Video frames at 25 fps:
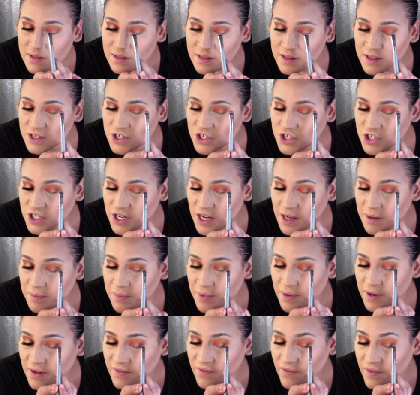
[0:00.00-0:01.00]
the shape
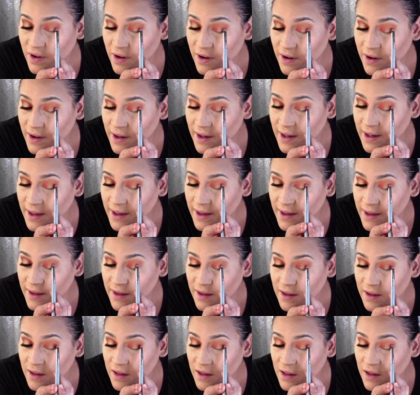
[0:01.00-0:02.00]
of our eye.
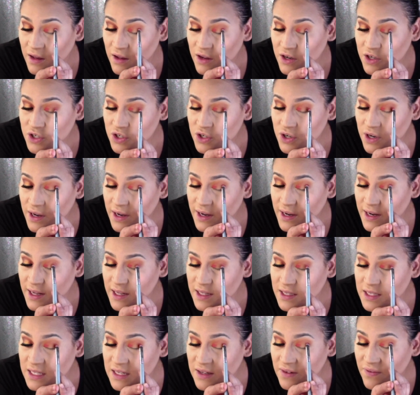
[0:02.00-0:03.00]
Try
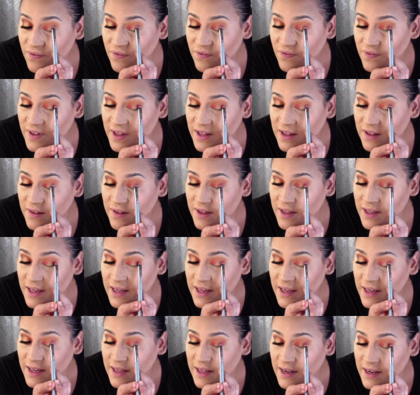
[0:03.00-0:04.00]
not to fill
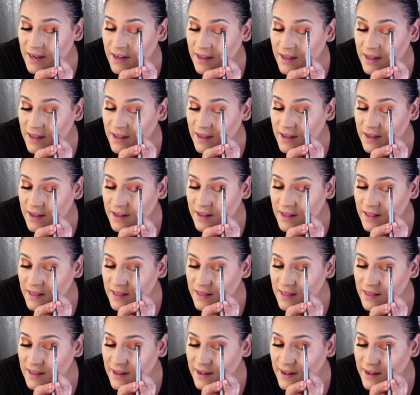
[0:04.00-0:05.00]
in
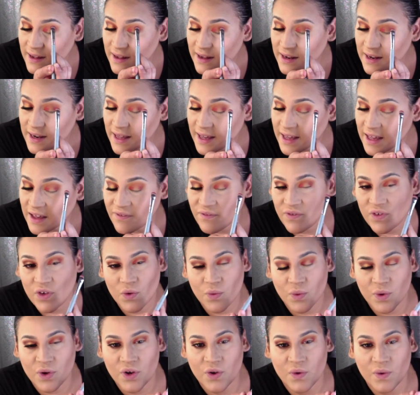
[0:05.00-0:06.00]
that, like if
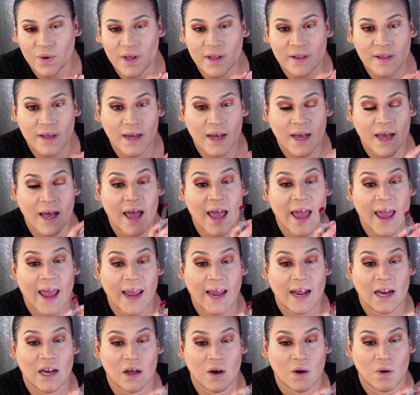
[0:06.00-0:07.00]
you were doing like a
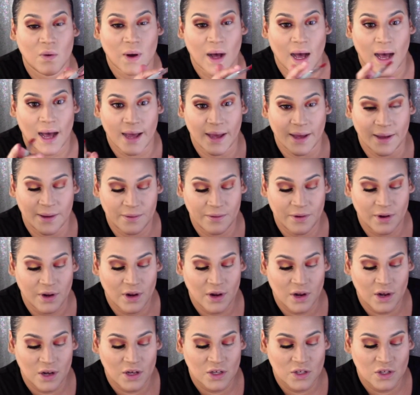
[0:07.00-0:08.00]
halo eye.
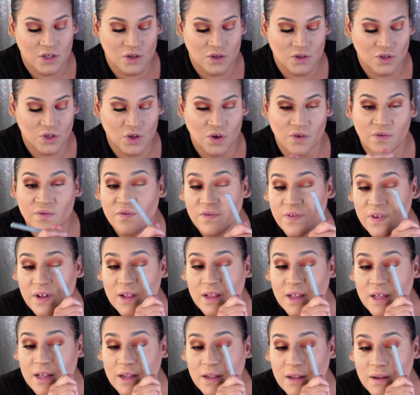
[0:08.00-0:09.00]
So don't
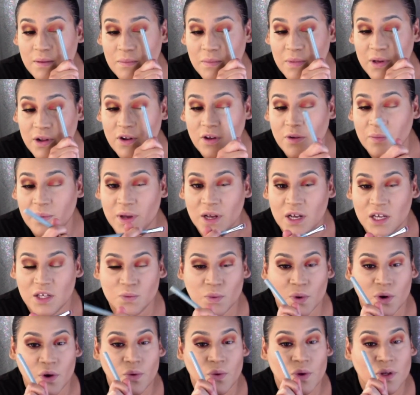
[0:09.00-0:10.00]
fill in the middle
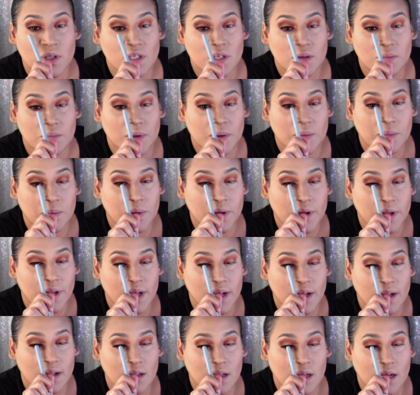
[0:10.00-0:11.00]
because we're going to be
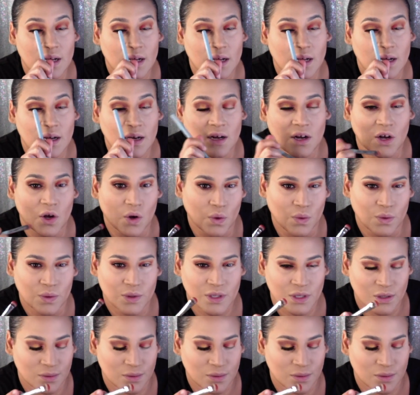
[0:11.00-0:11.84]
putting the gold.